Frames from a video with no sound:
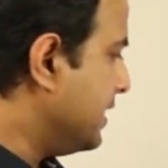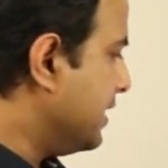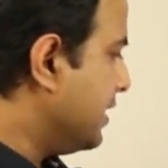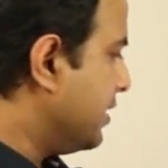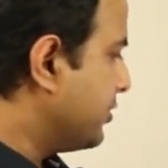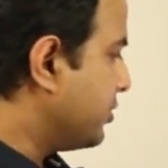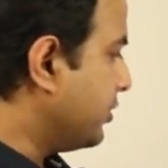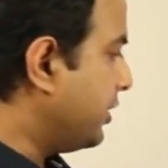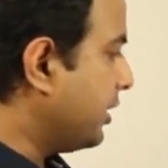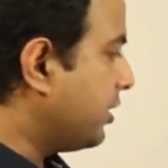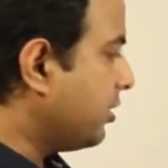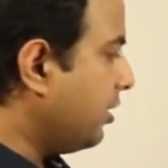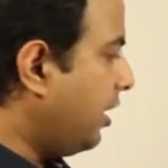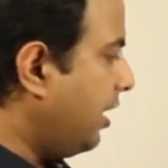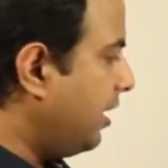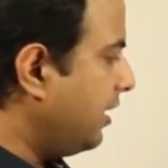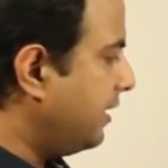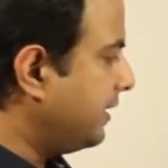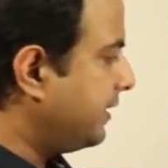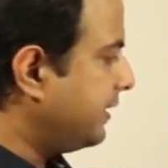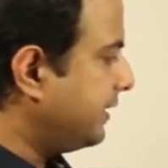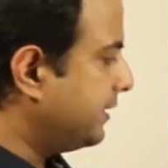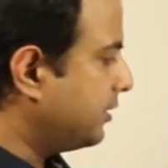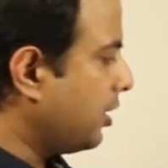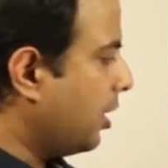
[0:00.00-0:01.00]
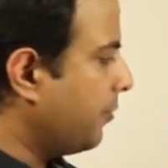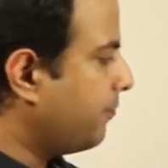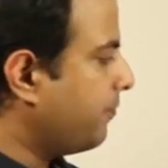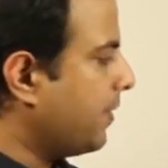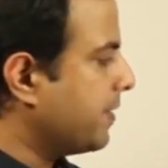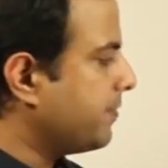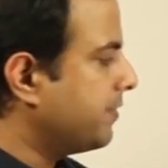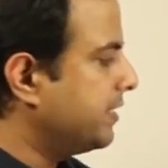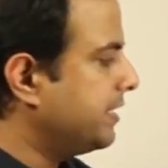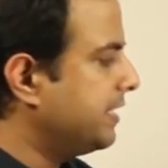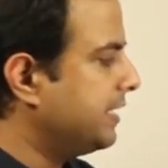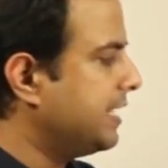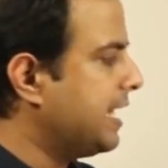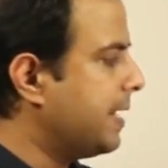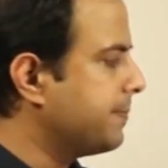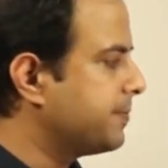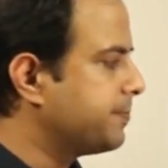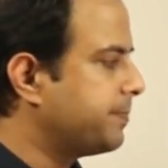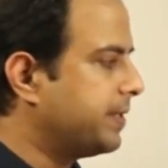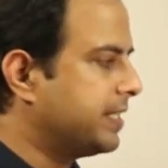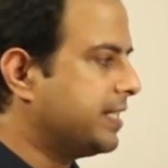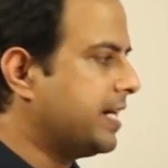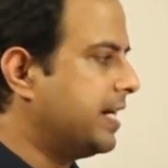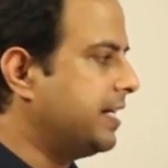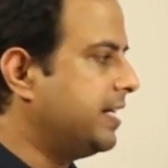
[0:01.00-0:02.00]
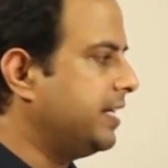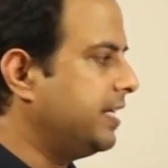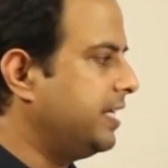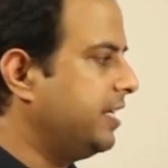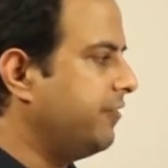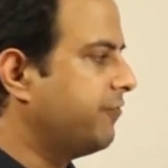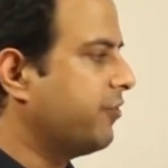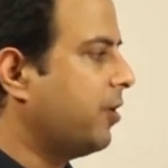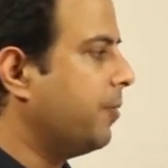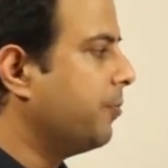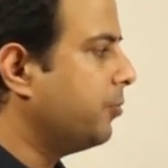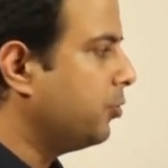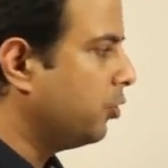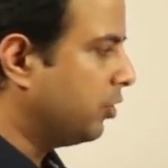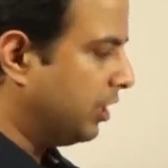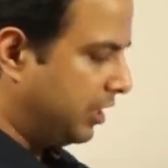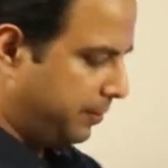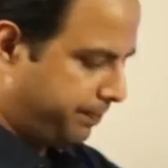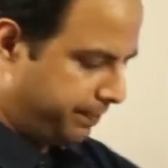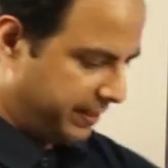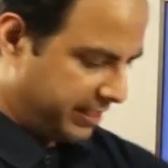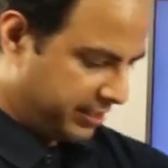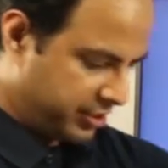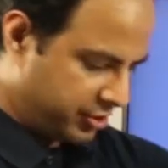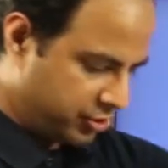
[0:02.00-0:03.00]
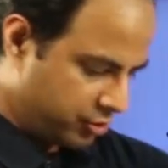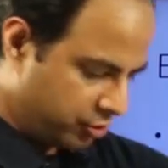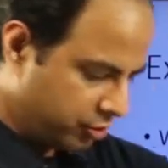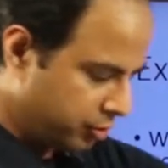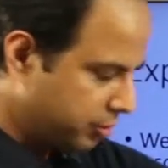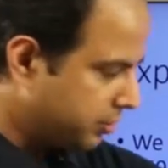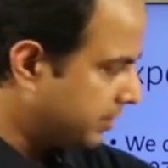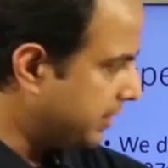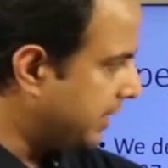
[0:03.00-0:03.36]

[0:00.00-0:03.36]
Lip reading: So they crawled top 500 apps per category from Google Play Store.